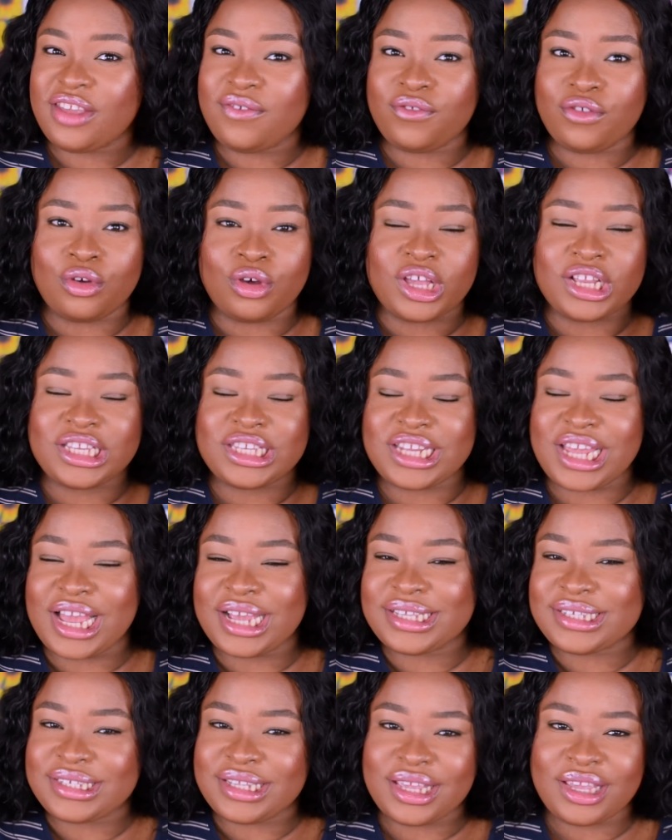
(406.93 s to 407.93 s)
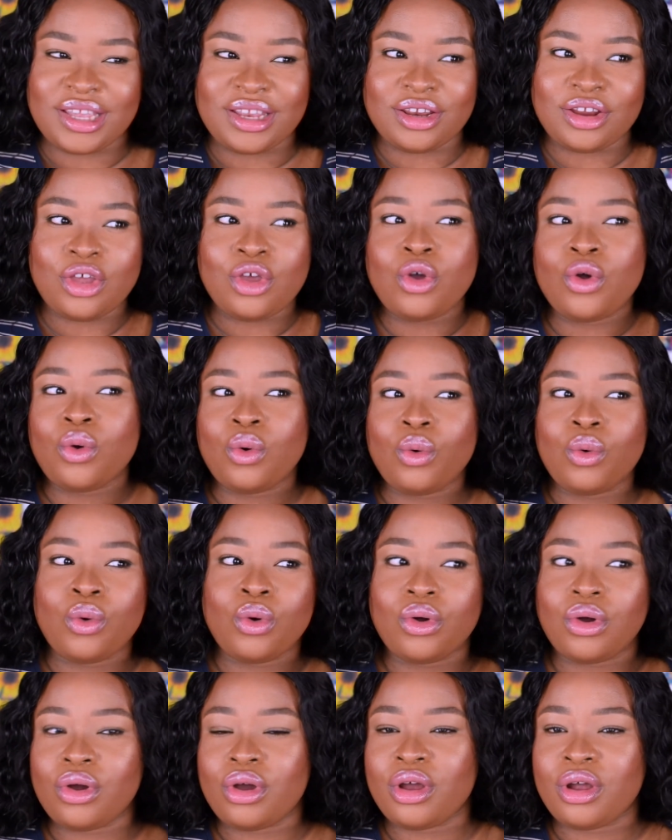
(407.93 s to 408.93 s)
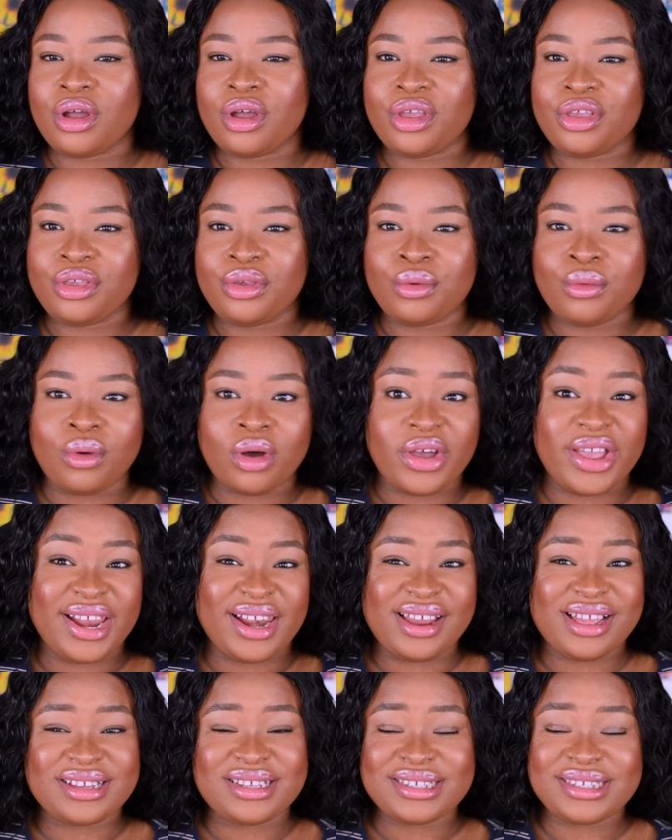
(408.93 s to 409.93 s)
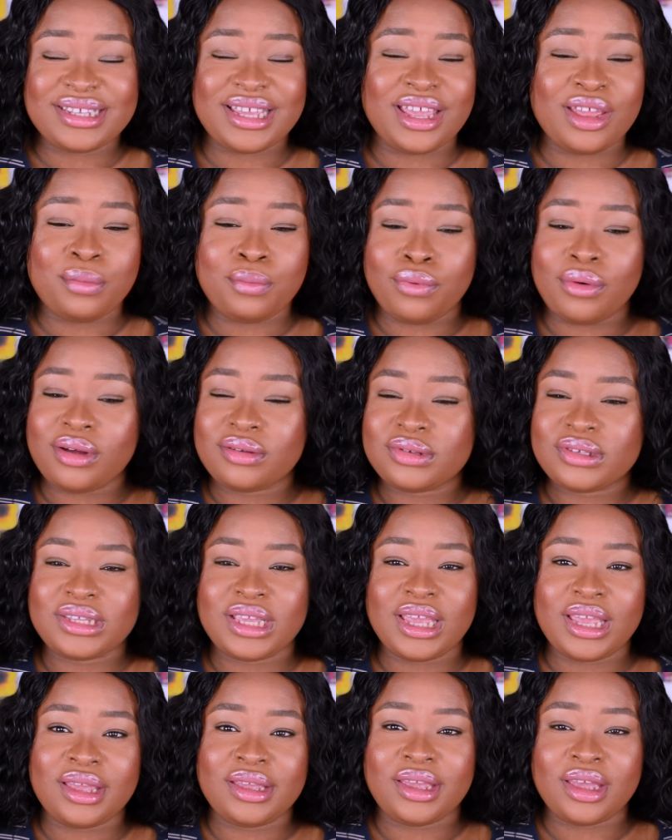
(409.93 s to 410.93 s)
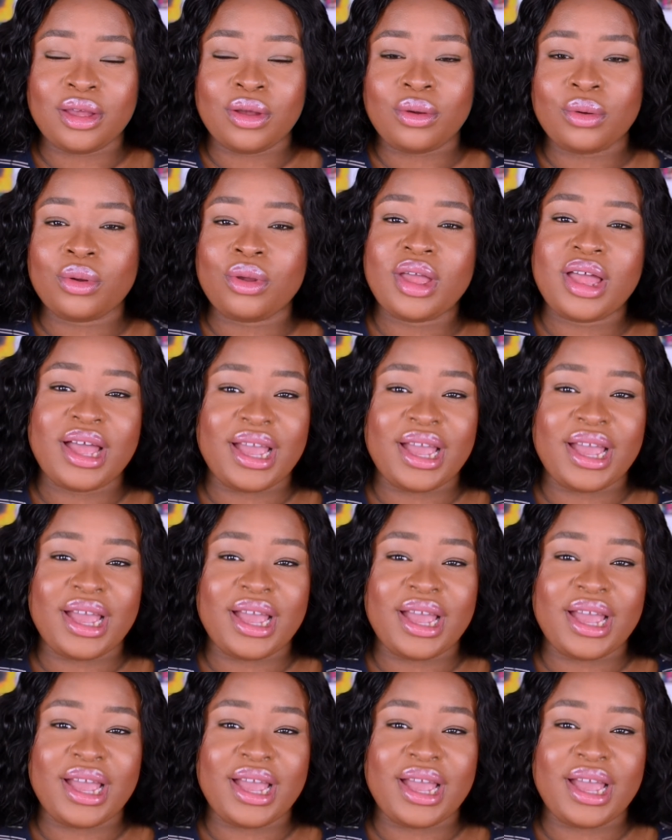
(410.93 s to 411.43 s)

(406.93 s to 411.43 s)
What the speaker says: If you're a dark skin or you are a lighter skin, brown skin girl,